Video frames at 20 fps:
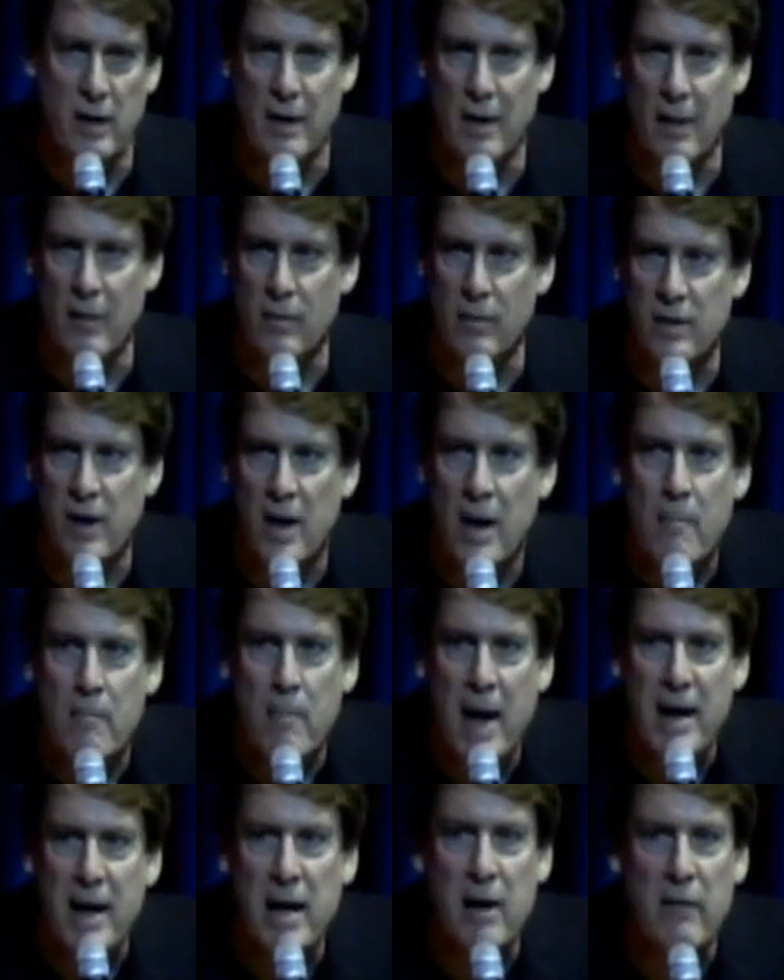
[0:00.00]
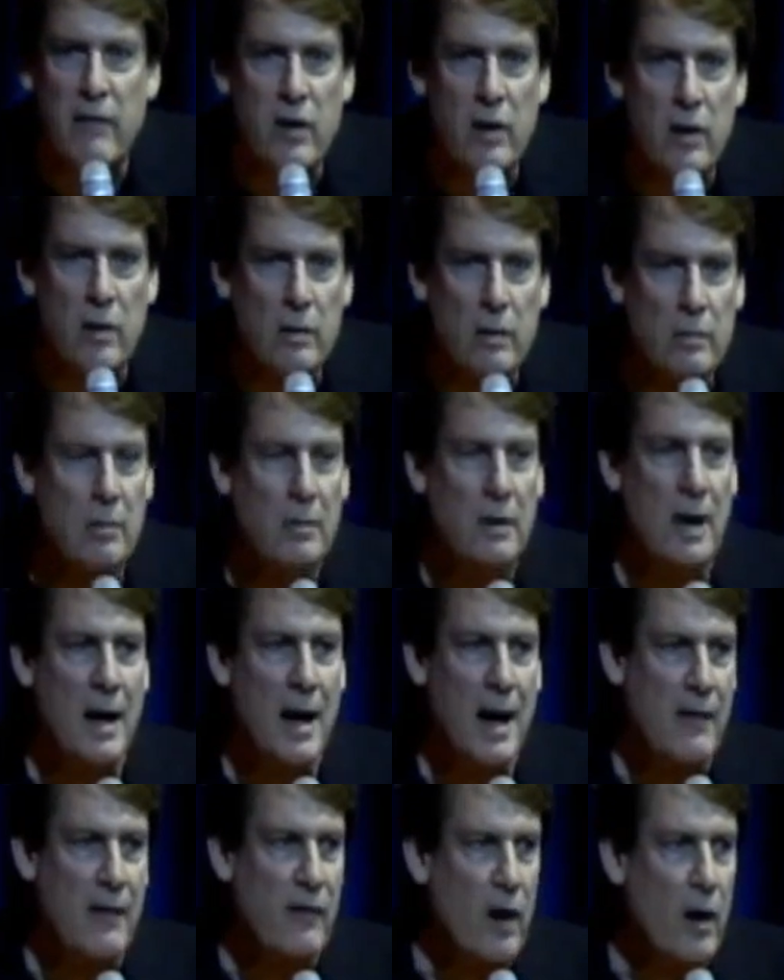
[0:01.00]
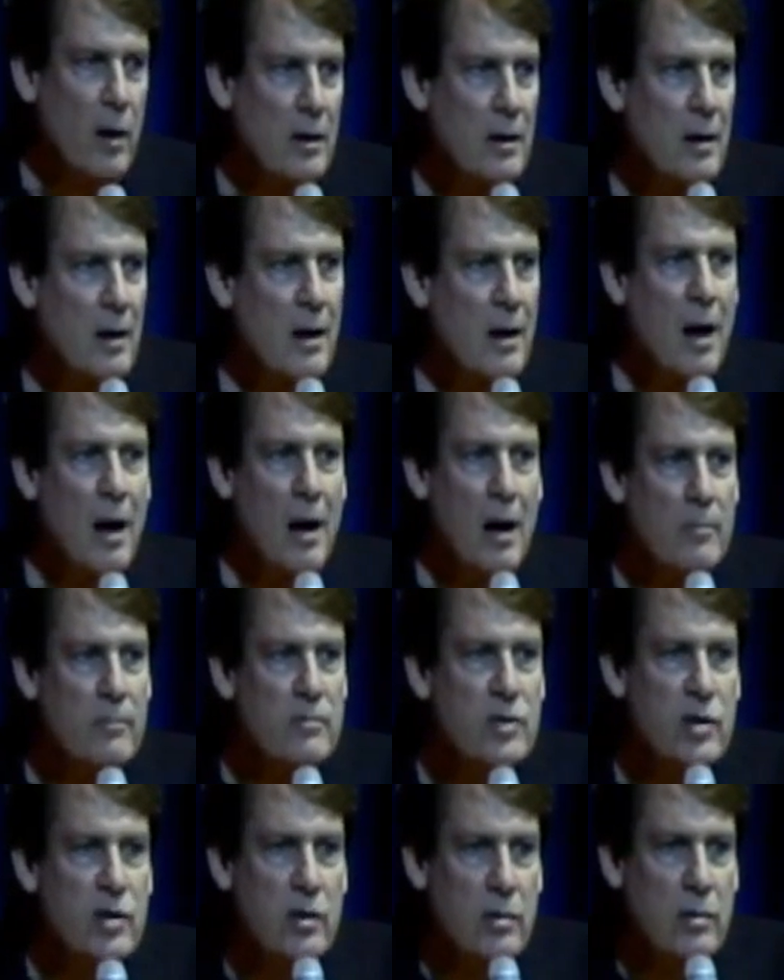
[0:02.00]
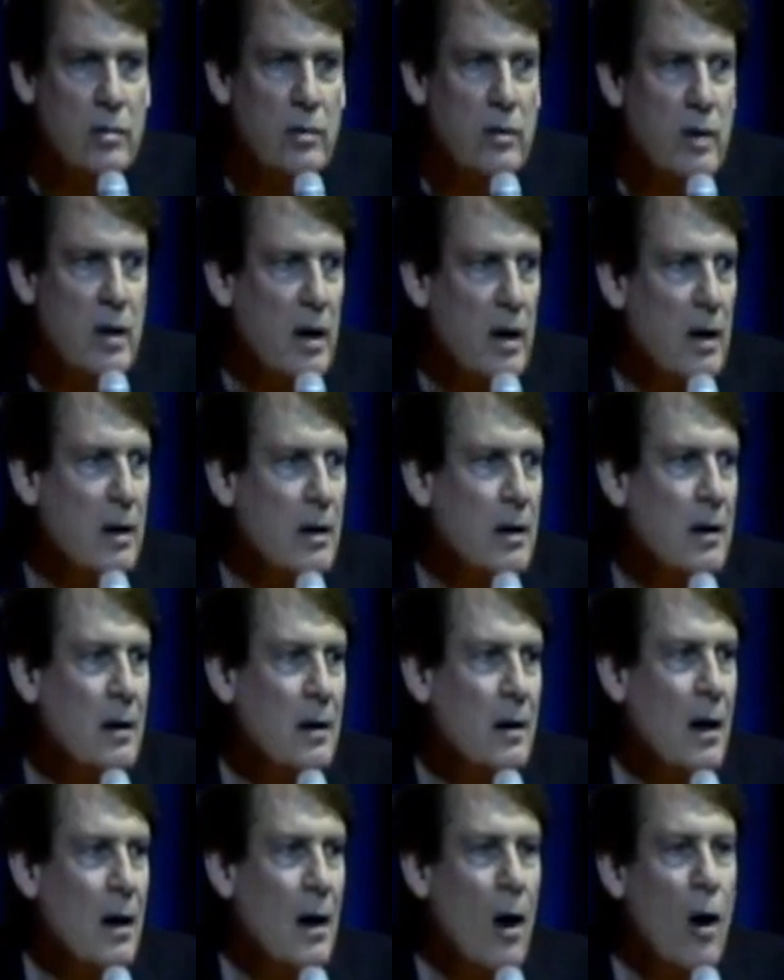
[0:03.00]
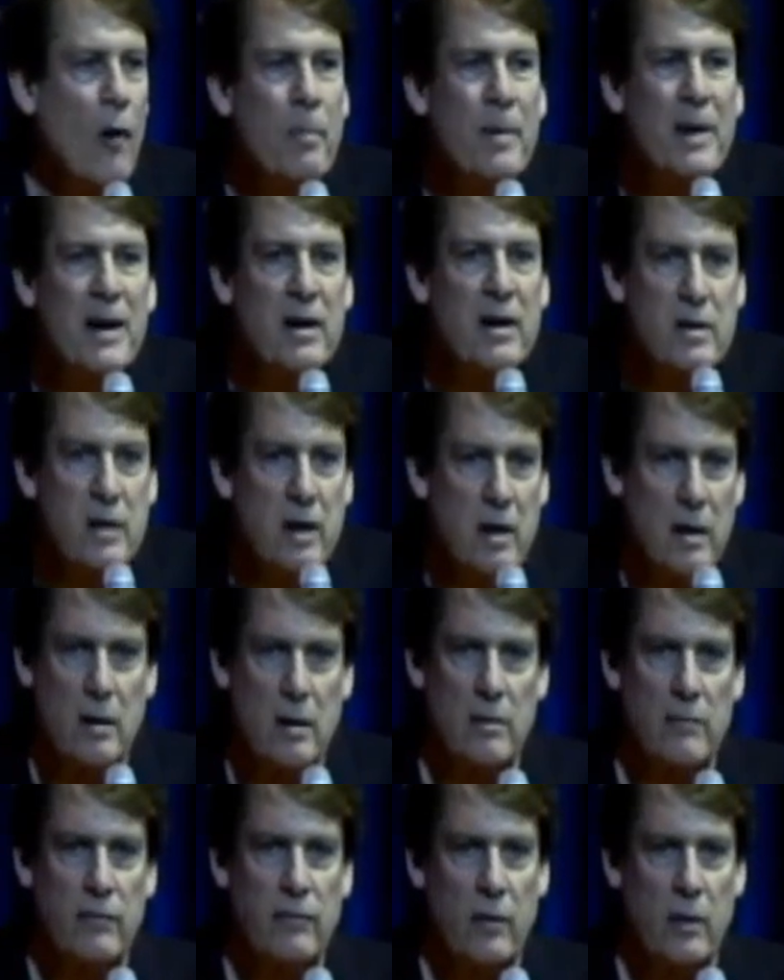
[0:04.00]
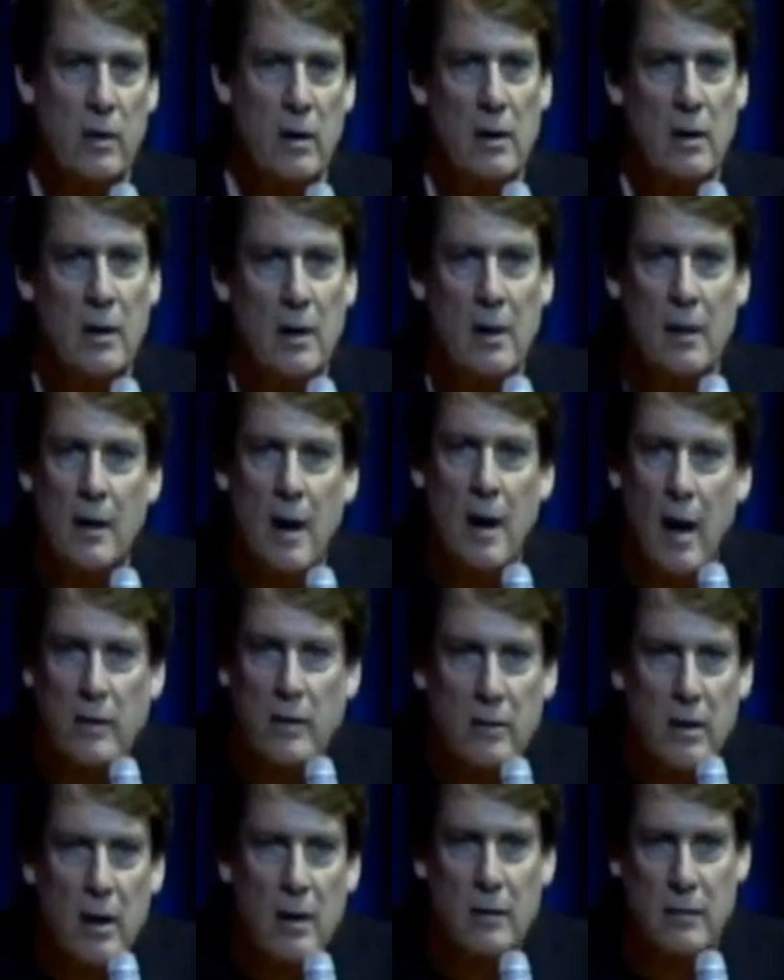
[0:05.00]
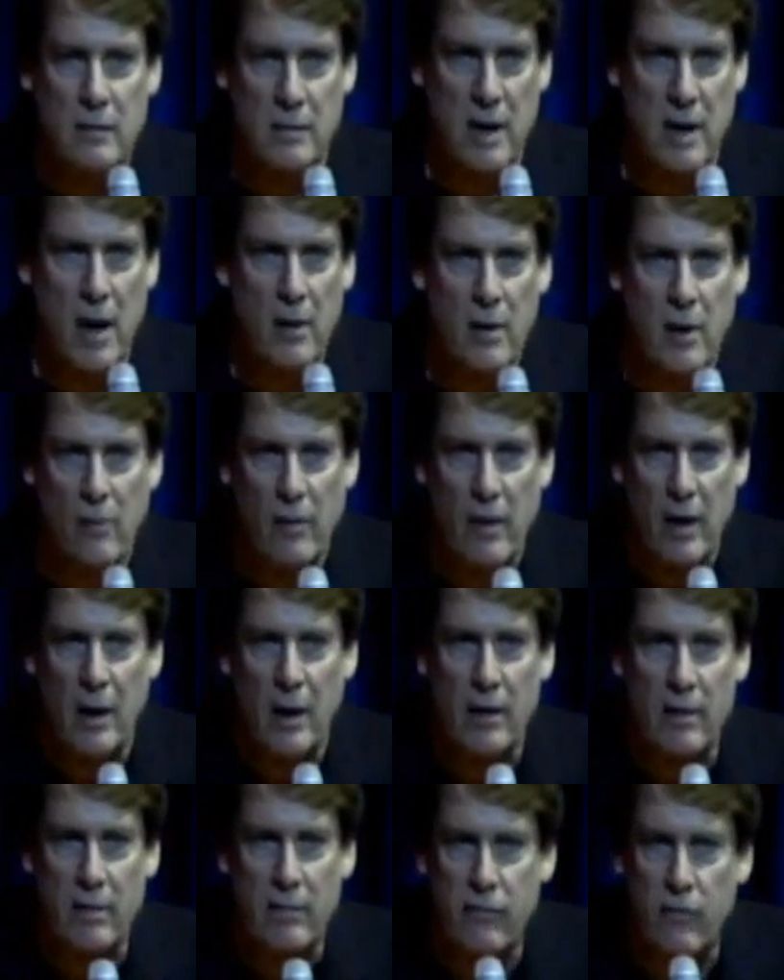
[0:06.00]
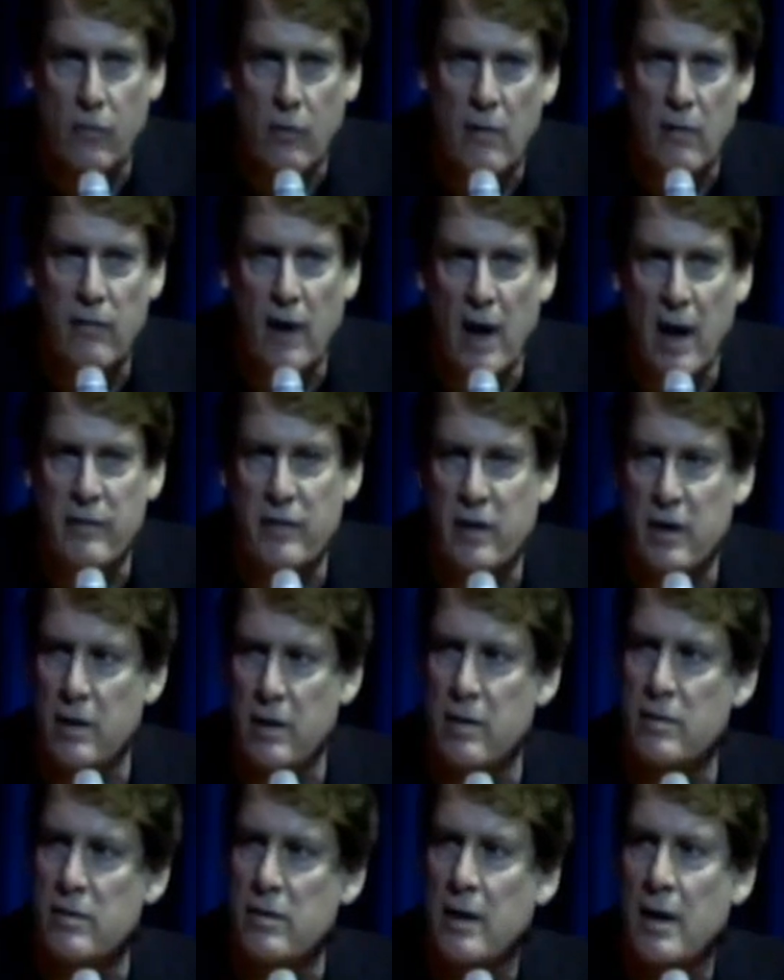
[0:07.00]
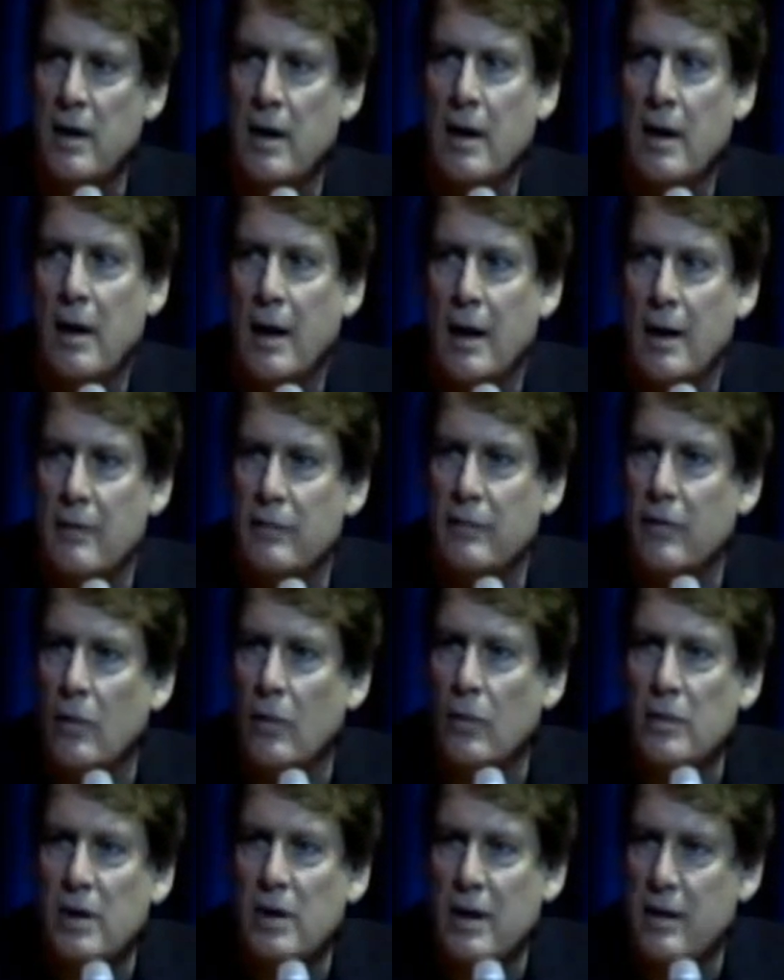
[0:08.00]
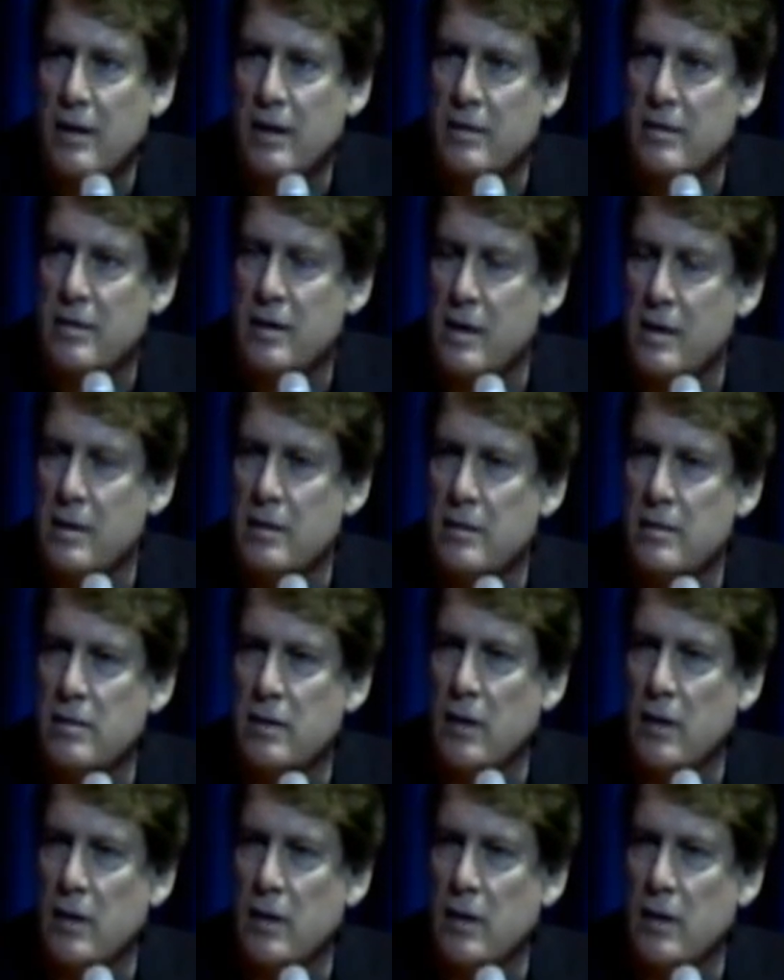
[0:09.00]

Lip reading: In other words, many of you have come to the opening dinner for, I don't know, are now going on 4 or 5 years of holding these dinners.